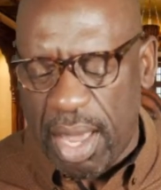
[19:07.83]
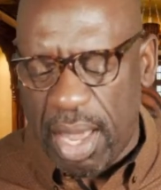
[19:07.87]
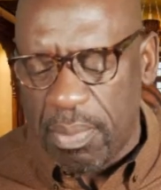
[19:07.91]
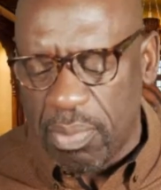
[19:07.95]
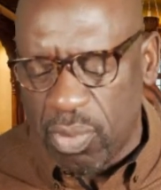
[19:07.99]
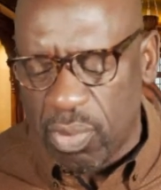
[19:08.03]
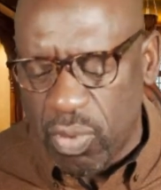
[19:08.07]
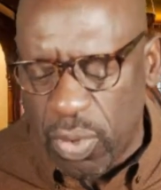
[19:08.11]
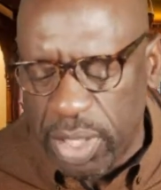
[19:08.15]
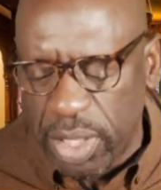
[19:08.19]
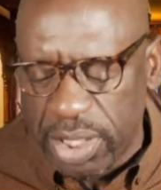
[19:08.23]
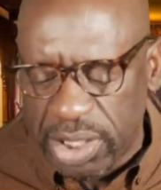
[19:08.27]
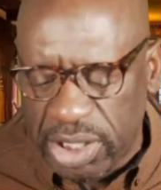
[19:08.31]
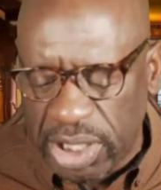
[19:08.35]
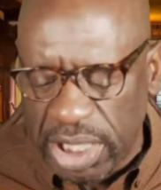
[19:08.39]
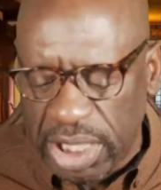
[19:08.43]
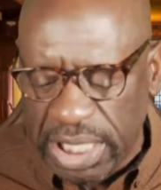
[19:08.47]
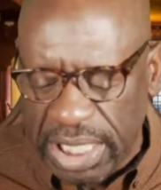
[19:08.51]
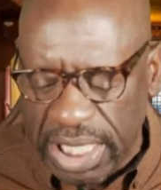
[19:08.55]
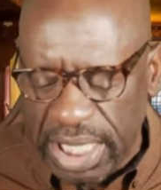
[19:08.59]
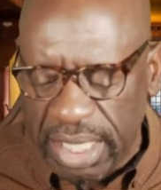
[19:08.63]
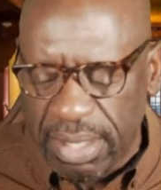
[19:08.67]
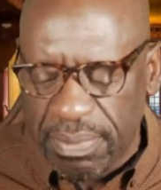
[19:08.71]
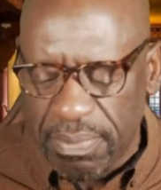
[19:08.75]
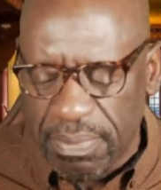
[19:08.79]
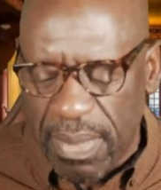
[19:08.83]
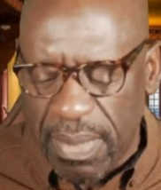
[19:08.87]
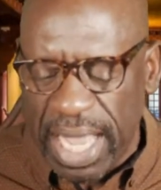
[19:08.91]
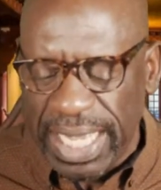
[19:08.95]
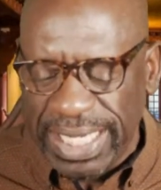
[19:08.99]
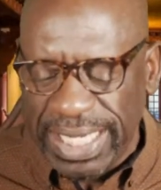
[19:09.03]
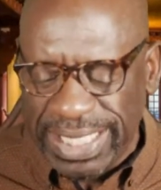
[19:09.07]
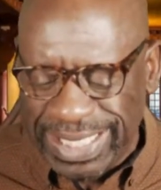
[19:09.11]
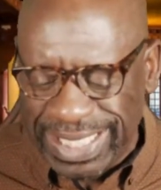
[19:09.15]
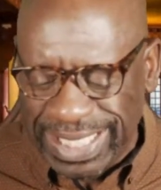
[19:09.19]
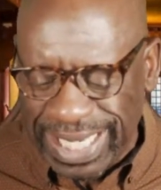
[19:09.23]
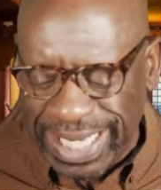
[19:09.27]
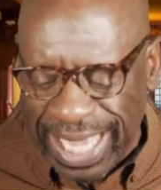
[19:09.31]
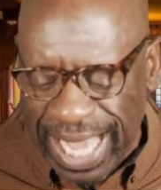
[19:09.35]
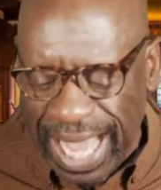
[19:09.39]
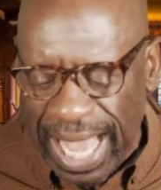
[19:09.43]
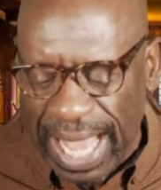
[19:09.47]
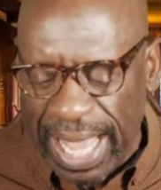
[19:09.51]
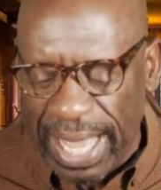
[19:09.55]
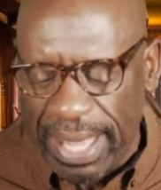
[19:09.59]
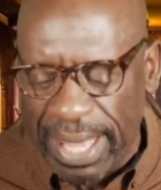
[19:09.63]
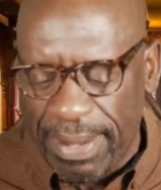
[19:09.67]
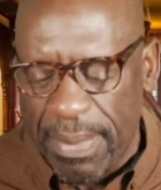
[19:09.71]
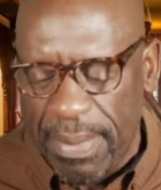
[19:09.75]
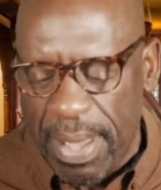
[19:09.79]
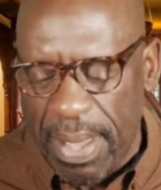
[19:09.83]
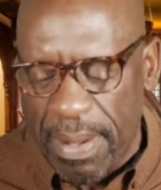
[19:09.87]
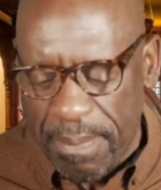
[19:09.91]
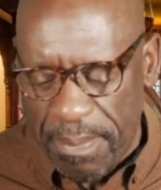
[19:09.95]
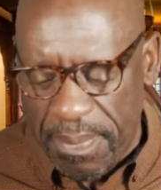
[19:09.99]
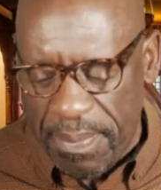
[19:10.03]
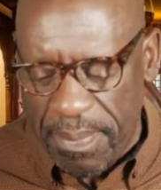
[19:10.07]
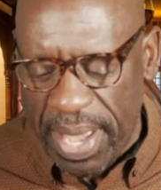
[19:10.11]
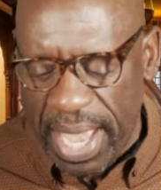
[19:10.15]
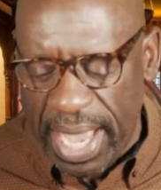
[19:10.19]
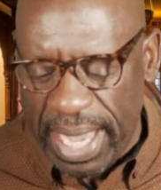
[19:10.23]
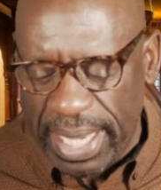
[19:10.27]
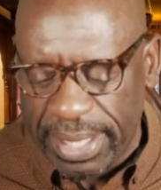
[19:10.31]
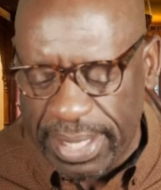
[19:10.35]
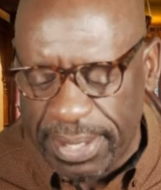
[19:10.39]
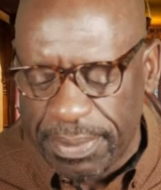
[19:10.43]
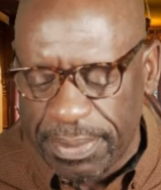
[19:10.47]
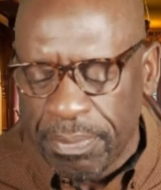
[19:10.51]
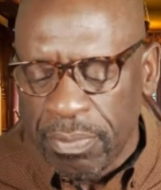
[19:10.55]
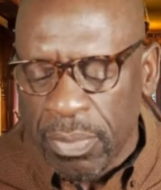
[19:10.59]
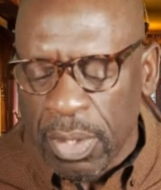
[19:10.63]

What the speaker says: I'm going to get my time back.